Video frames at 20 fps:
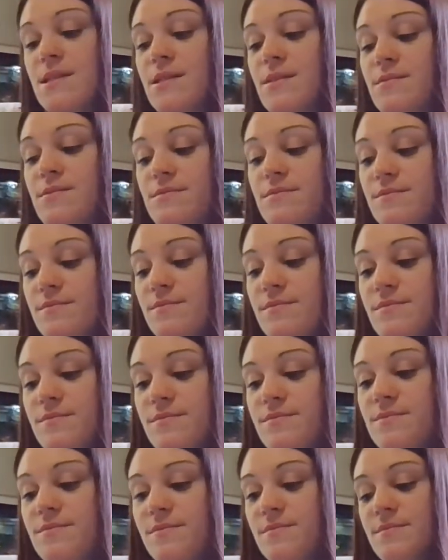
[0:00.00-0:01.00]

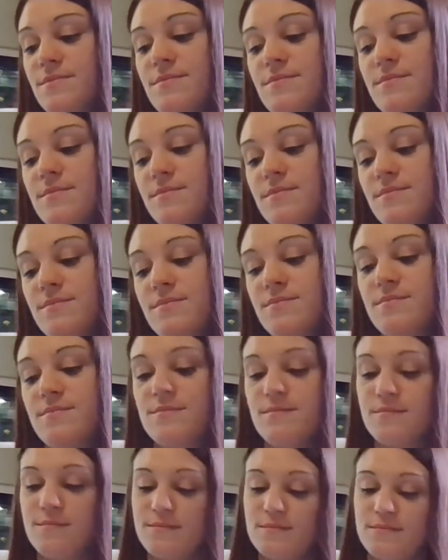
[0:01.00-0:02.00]
there.
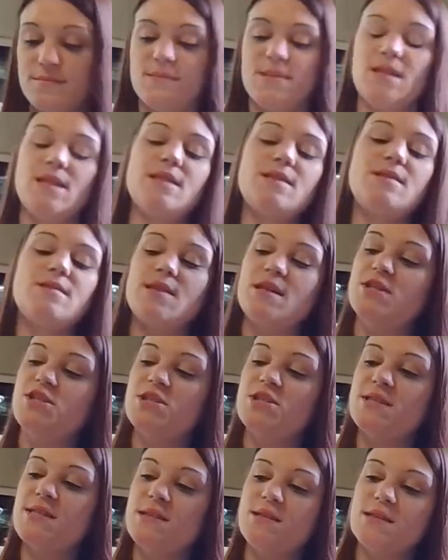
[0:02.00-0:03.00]
They, they
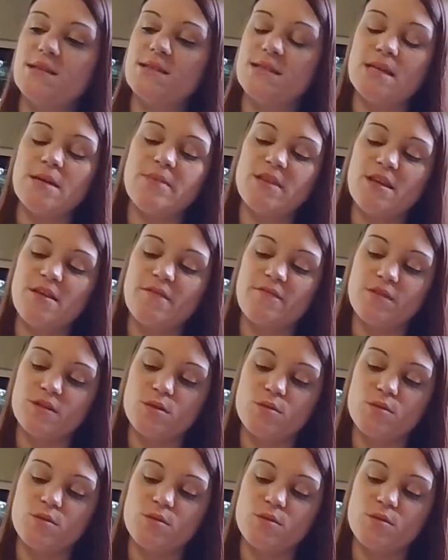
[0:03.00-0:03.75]
just did the same thing for